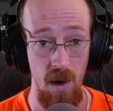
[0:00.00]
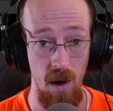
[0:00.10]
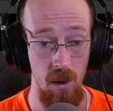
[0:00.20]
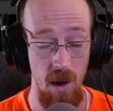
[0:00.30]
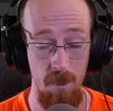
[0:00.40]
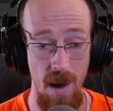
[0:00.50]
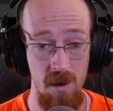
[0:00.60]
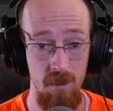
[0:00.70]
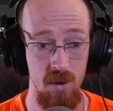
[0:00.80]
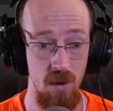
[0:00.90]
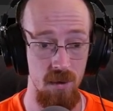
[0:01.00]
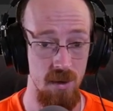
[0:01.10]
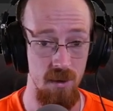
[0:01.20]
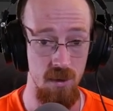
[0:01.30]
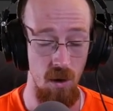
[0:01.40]
Uh, a lot of backup
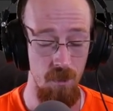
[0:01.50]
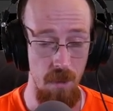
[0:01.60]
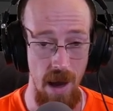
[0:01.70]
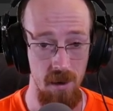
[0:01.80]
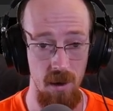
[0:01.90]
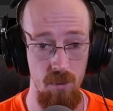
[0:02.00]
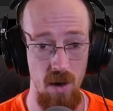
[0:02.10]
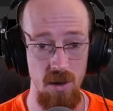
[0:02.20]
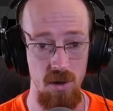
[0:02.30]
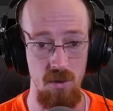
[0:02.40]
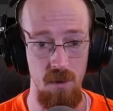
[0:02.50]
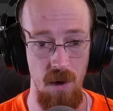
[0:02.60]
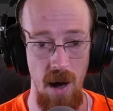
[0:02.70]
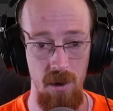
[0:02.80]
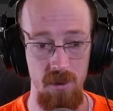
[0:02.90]
services don't back up registry
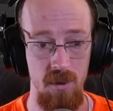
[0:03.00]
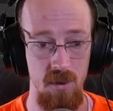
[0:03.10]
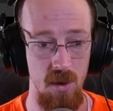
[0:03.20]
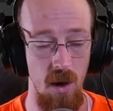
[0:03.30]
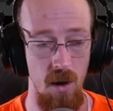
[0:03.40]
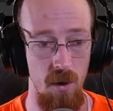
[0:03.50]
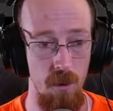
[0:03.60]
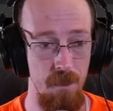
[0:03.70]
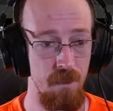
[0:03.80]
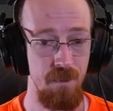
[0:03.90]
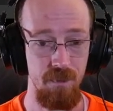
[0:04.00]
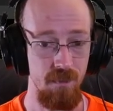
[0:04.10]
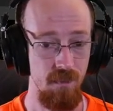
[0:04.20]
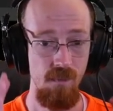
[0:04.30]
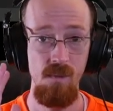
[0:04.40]
files, so
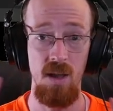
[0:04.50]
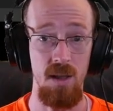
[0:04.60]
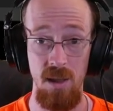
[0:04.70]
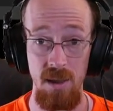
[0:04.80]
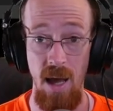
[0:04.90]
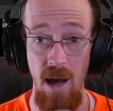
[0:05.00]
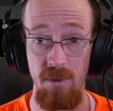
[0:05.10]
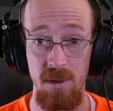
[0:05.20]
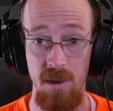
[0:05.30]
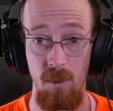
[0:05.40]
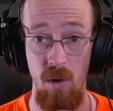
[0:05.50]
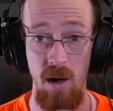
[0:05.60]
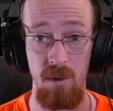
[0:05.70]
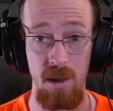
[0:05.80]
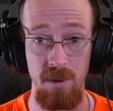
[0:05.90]
you need to have it
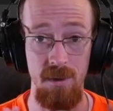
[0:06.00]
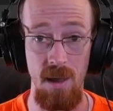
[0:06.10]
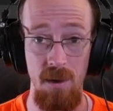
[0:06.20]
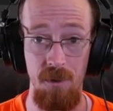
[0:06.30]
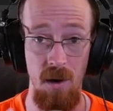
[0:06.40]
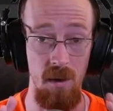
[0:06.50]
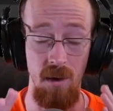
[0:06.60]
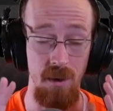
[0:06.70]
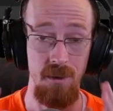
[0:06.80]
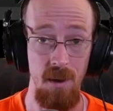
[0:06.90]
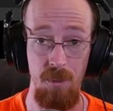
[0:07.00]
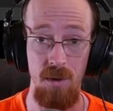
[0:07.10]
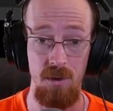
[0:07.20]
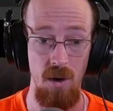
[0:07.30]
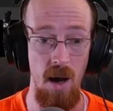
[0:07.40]
somewhere that's safe and on a
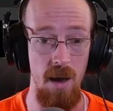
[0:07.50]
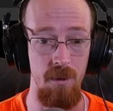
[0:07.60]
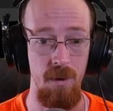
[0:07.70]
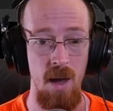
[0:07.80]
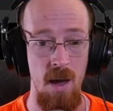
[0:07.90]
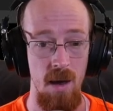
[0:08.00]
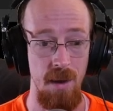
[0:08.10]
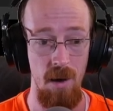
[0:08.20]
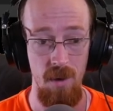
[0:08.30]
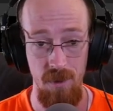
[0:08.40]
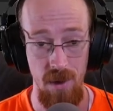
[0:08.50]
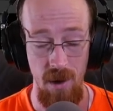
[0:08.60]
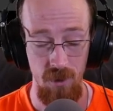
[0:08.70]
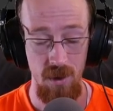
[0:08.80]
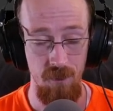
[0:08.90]
separate drive. That way, if you
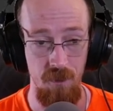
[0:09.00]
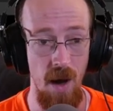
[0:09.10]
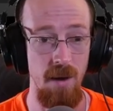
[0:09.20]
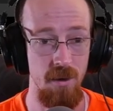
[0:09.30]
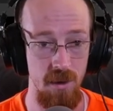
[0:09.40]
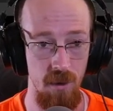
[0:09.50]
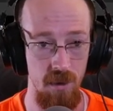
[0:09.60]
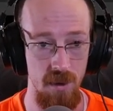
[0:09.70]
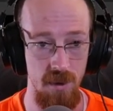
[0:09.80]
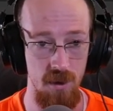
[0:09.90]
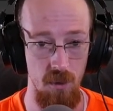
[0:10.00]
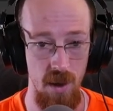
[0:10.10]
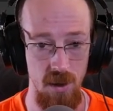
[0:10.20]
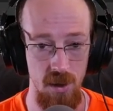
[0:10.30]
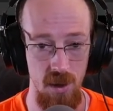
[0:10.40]
ever find yourself in this
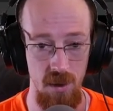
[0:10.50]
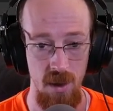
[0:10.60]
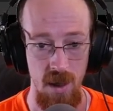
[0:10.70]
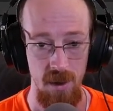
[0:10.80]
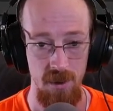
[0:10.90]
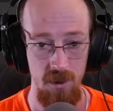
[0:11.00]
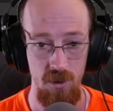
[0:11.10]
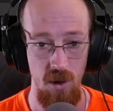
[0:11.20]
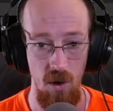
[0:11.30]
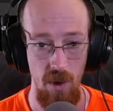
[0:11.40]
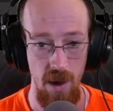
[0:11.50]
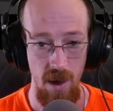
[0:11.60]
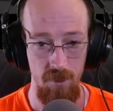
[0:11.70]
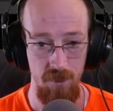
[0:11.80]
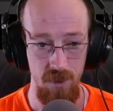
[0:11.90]
situation, because there's no
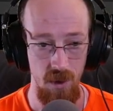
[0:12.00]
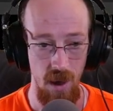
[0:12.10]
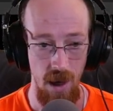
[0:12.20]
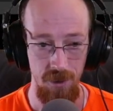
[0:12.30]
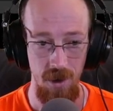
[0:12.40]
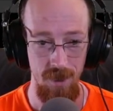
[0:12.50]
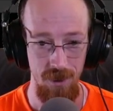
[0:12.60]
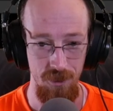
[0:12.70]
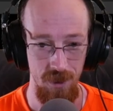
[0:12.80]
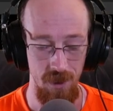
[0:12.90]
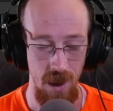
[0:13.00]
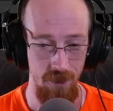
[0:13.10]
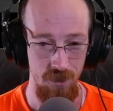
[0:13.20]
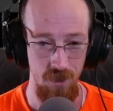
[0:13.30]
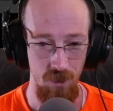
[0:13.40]
way I'm, I thought about doing a
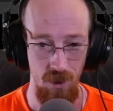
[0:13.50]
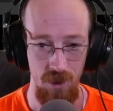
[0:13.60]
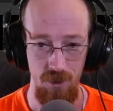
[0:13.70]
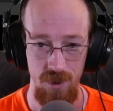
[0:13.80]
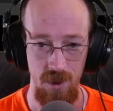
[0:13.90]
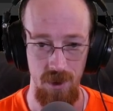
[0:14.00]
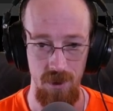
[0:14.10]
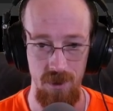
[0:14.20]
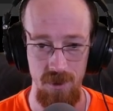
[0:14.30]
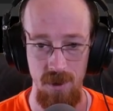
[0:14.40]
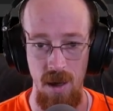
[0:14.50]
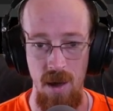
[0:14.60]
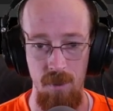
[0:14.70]
live stream where all I do is click this.